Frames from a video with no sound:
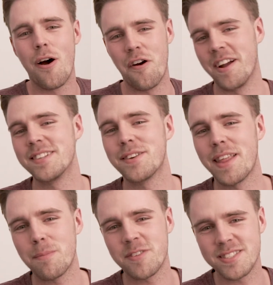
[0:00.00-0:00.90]
Alright, so
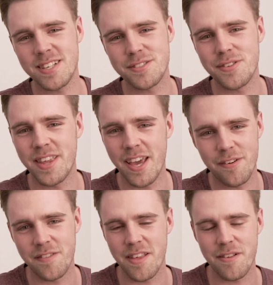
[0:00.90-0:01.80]
that brings us to the
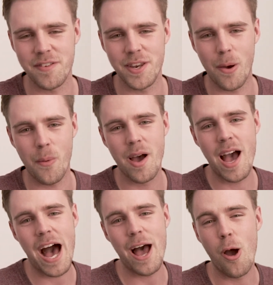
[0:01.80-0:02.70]
end of this video.
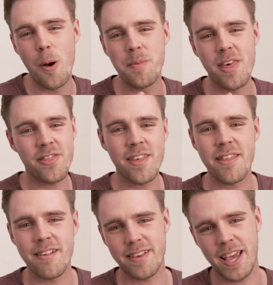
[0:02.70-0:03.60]
I hope that the
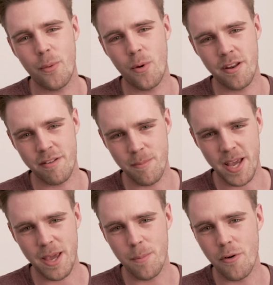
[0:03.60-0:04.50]
this keyword is
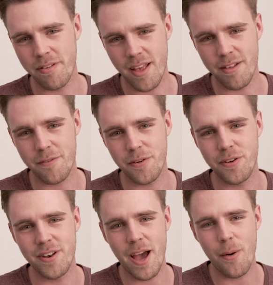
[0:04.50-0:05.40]
making more sense for
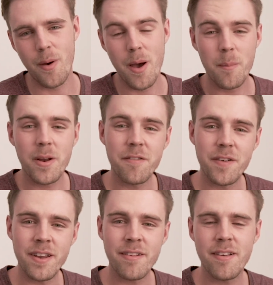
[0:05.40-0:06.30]
you now. But if
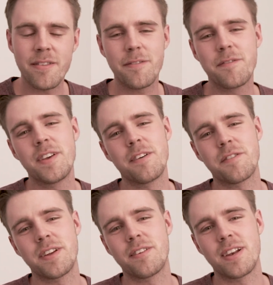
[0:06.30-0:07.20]
it isn't, feel
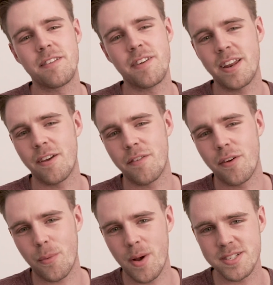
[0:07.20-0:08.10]
free to leave any of
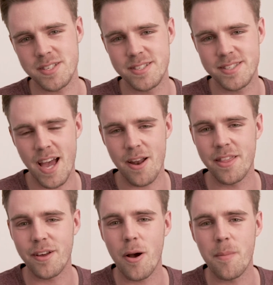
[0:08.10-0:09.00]
your questions down
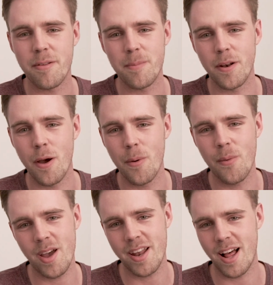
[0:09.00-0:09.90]
in the comments
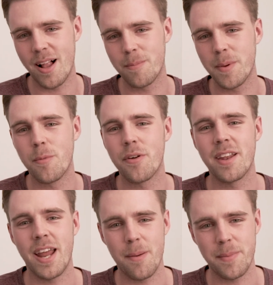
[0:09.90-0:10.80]
below and I'll be more
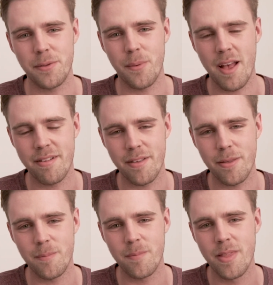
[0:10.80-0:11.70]
than happy to answer
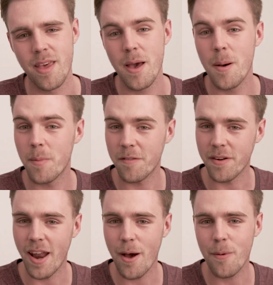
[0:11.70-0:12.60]
them. But
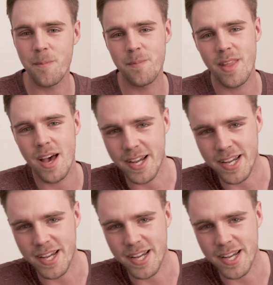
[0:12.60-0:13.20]
for now, I'll